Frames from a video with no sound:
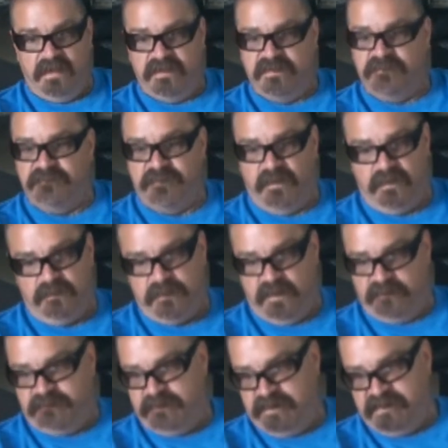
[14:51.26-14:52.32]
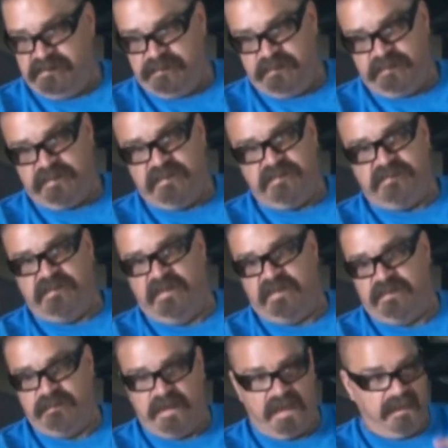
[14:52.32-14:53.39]
You can follow him on Facebook. You can check
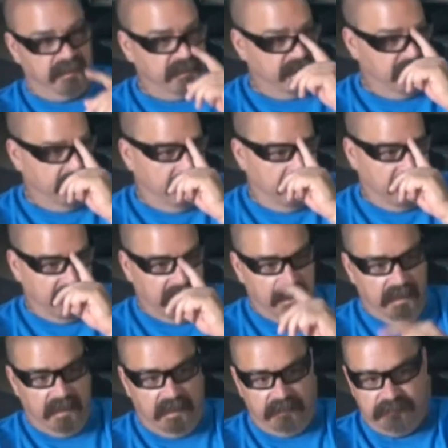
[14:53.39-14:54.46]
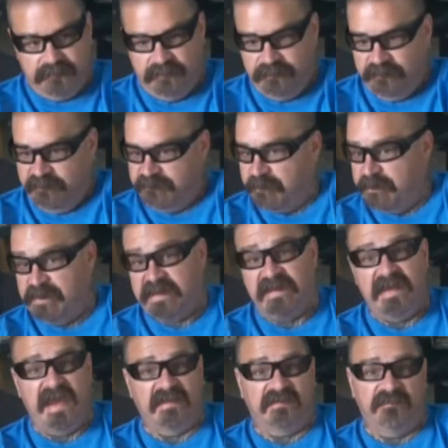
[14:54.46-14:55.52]
him out from the
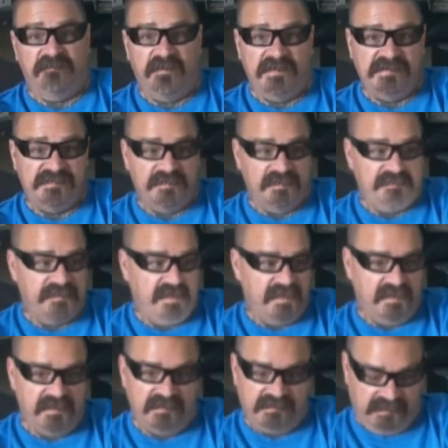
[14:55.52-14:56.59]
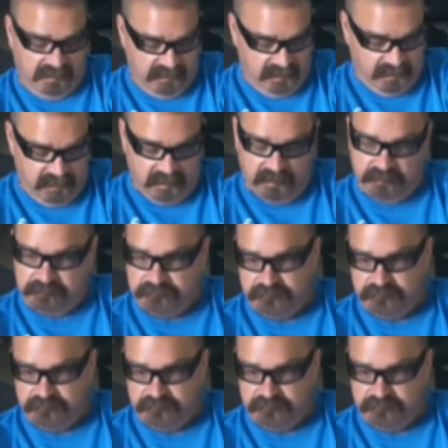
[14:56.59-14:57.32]
Konnected Facebook page, or